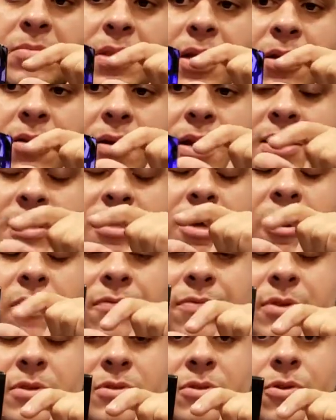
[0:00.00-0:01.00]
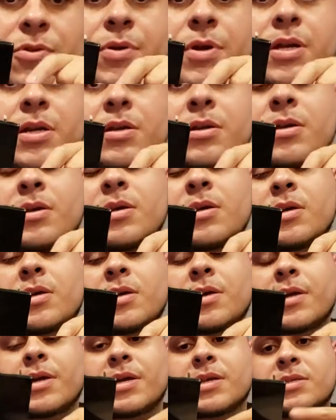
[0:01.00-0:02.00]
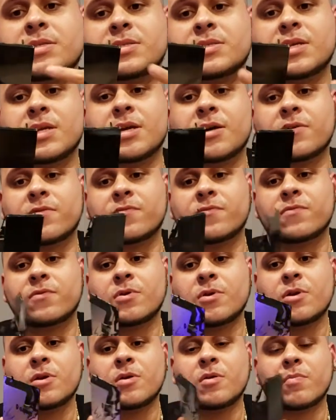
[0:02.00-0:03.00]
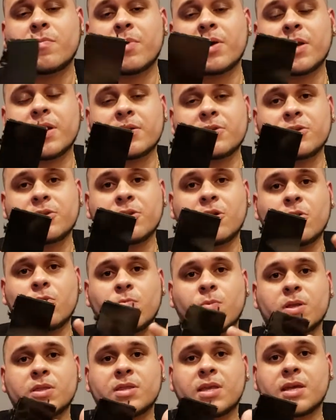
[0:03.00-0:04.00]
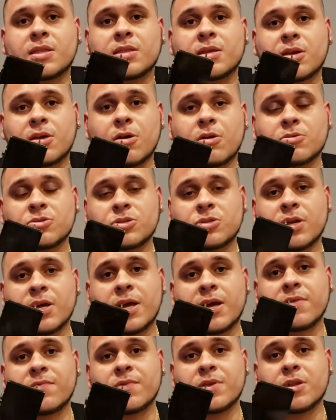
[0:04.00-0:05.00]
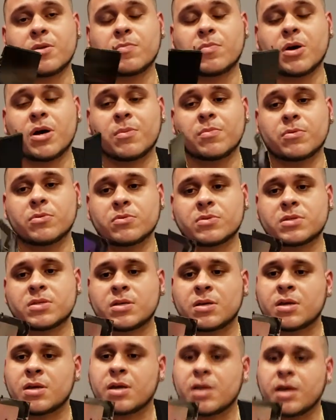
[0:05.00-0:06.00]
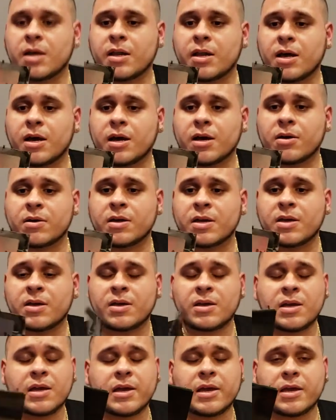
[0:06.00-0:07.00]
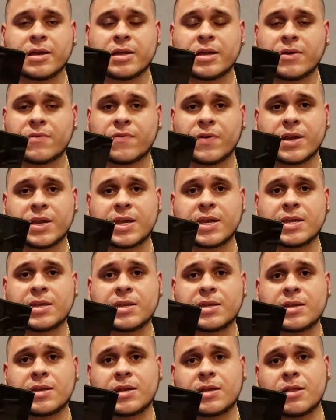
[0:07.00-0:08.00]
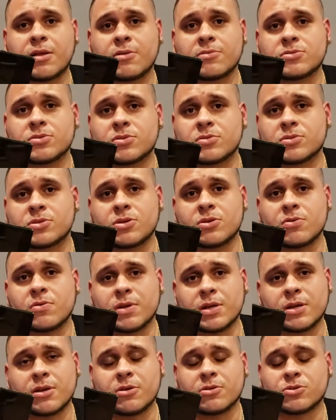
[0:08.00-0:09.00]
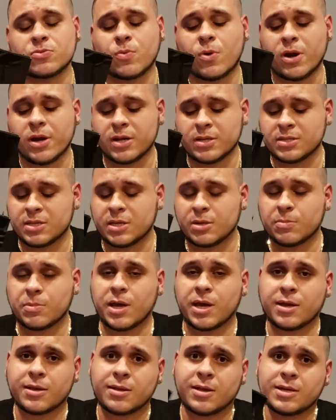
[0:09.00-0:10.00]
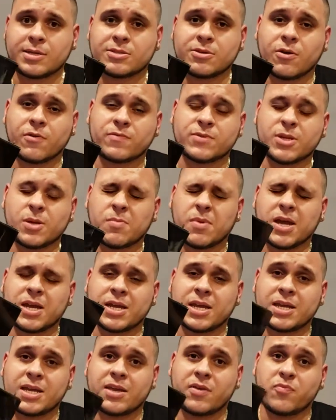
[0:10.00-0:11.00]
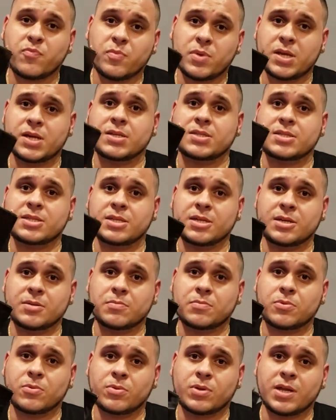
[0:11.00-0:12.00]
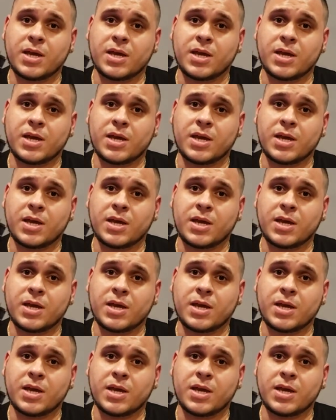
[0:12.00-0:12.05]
there. That's off the screen itself. But you don't want that to cause you to have any bubbles. And if I get any closer to it, it goes right into the black light. So if somebody can give me a tip on